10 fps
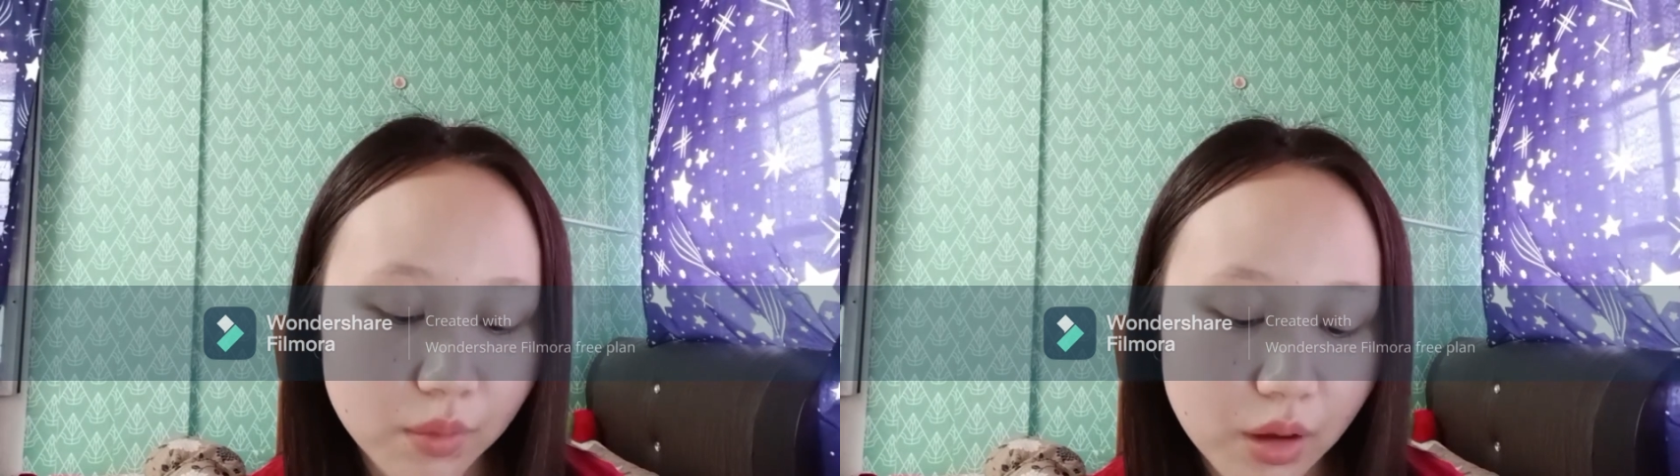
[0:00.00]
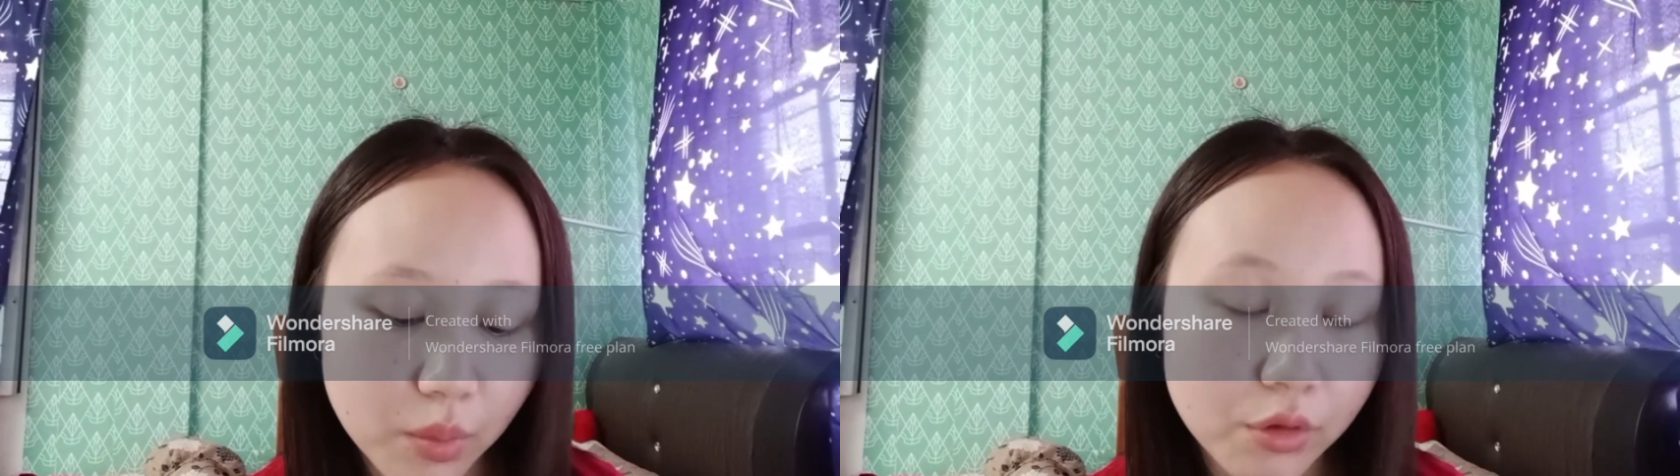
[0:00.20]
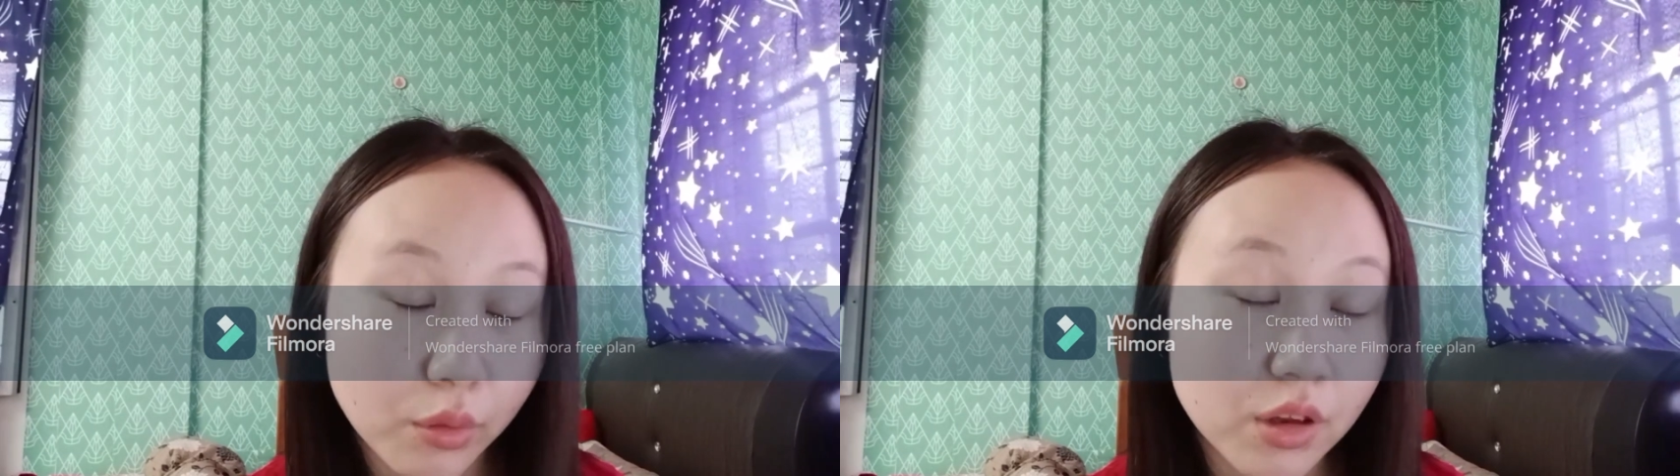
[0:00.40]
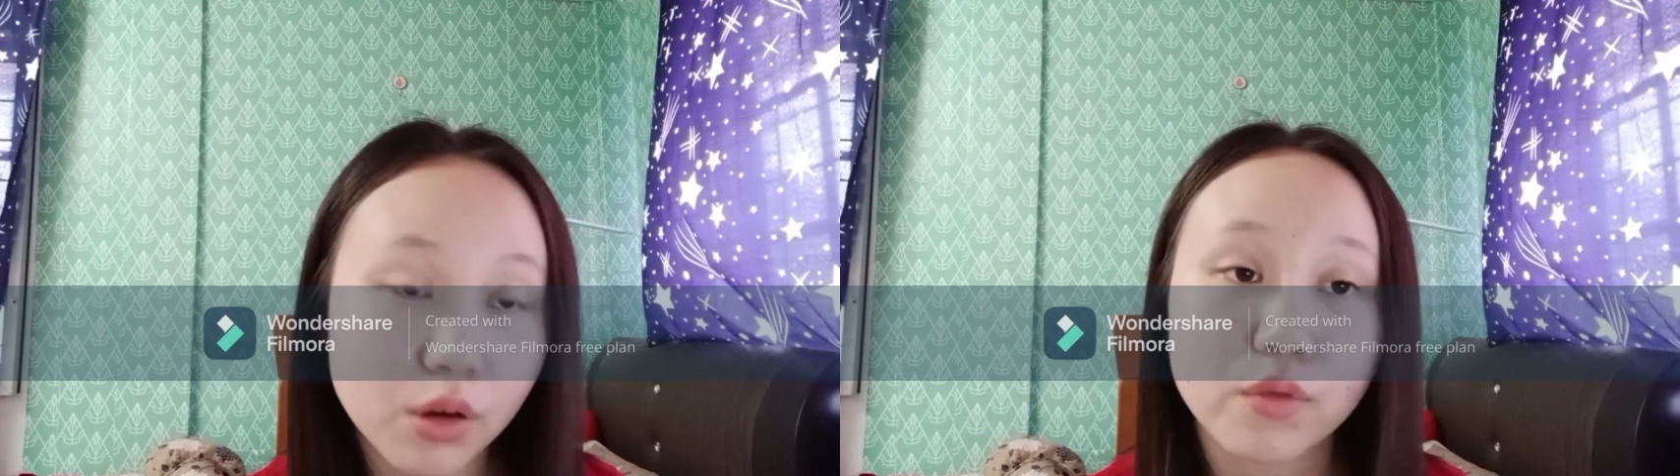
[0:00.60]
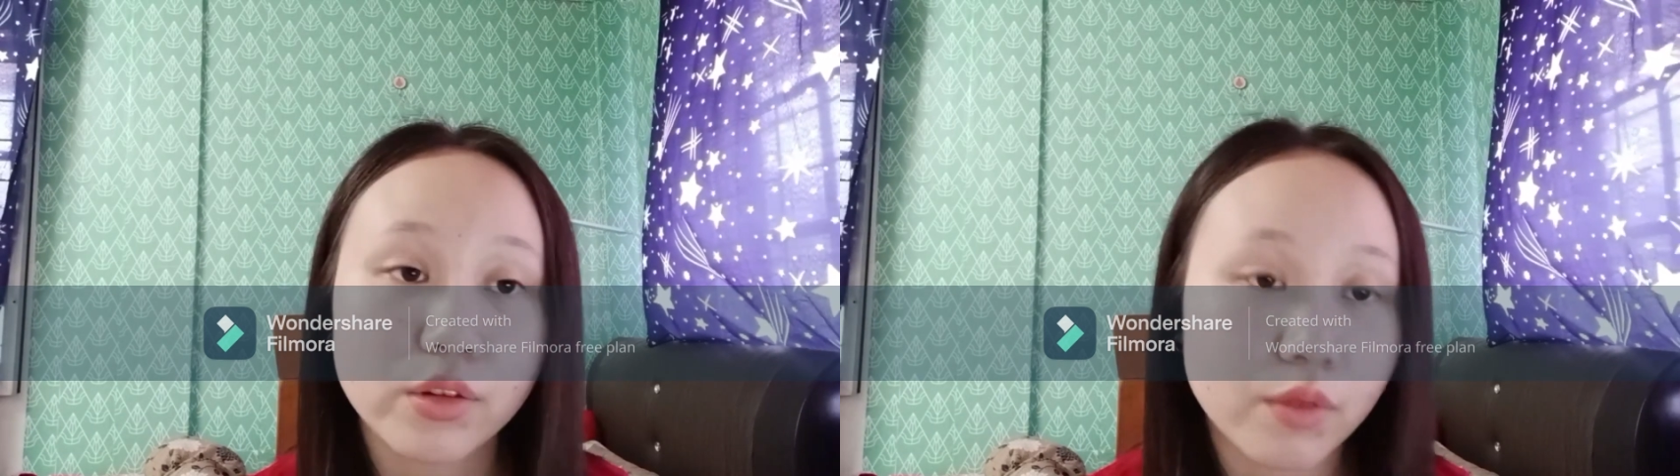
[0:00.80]
may be
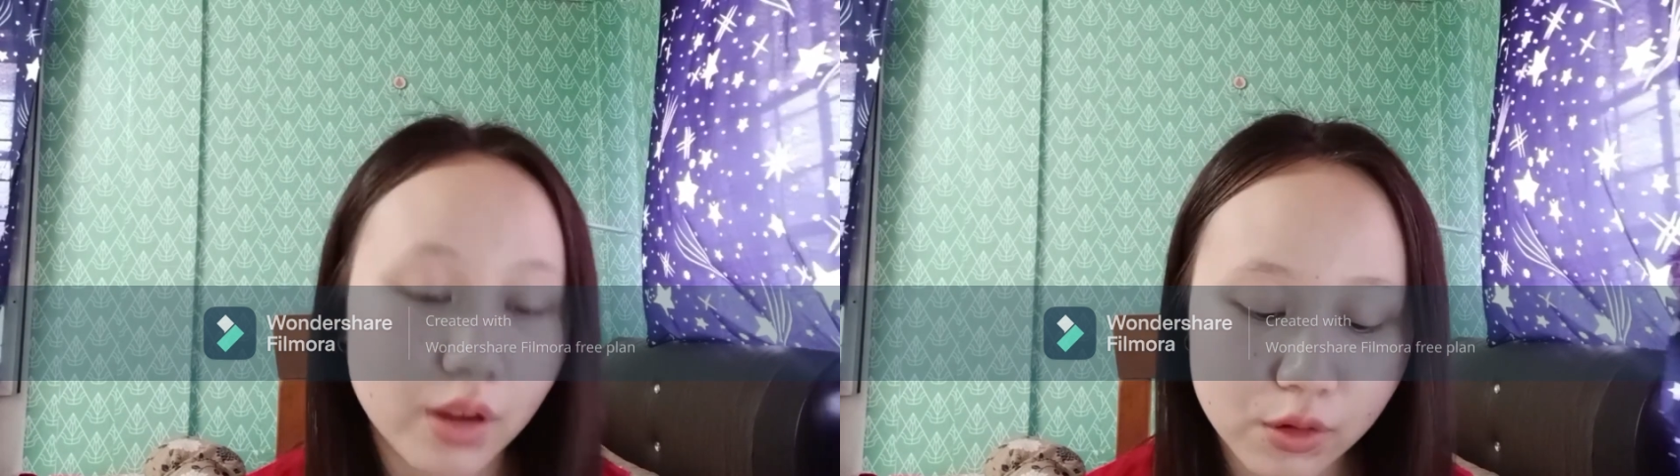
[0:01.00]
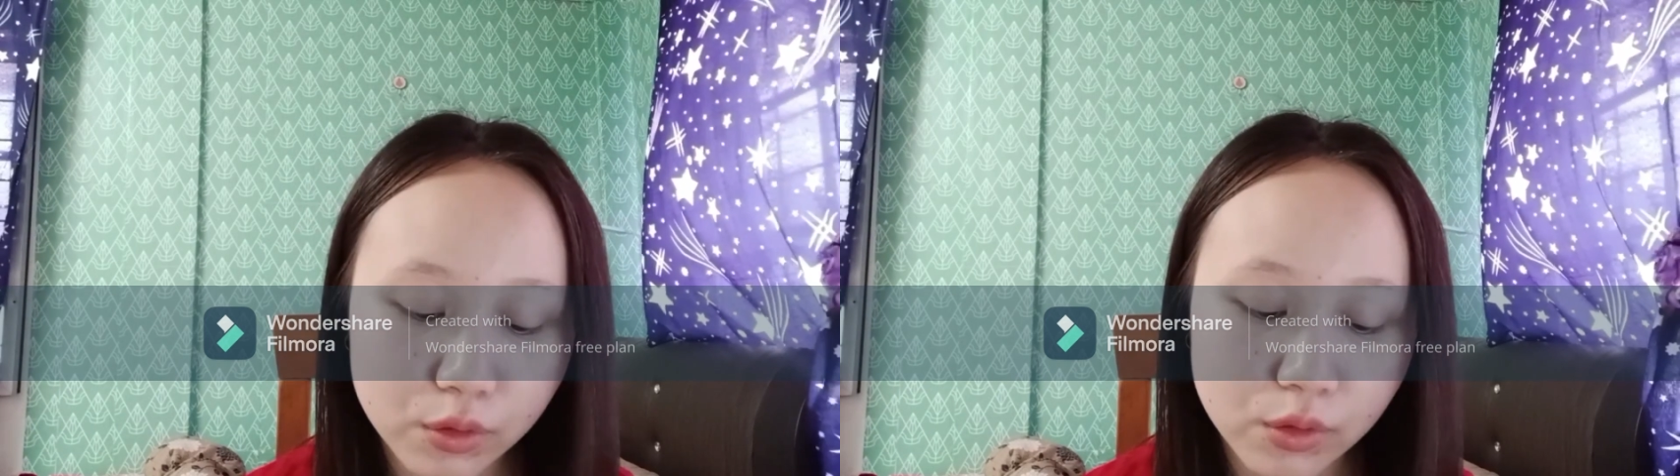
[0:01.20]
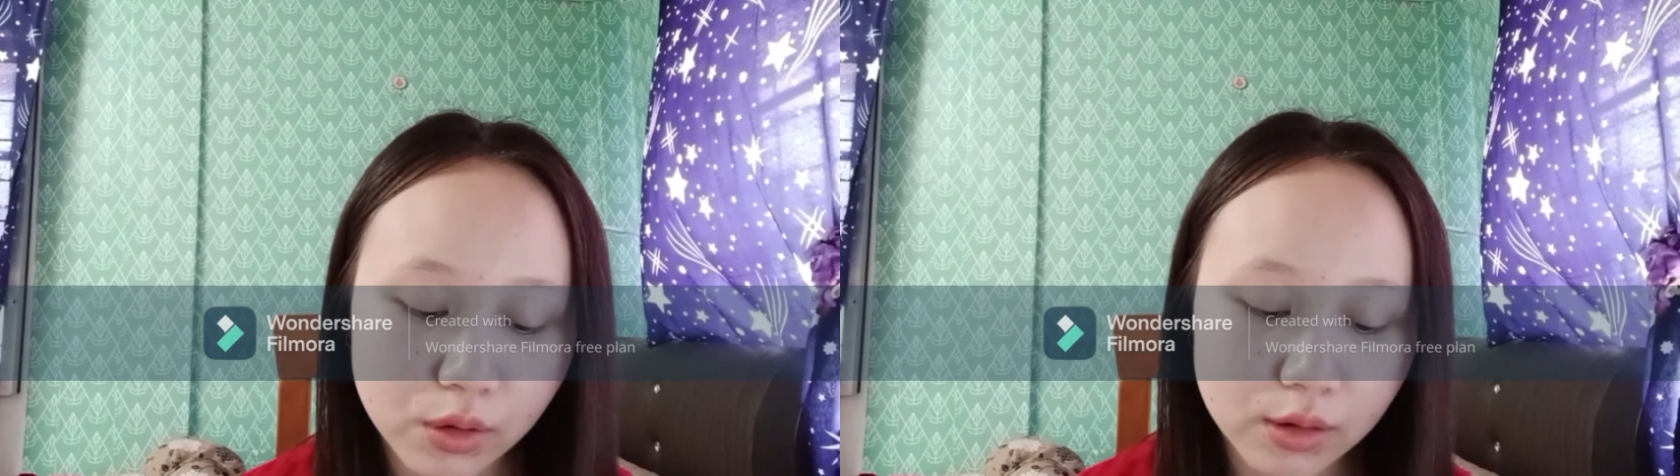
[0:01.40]
rounding off the values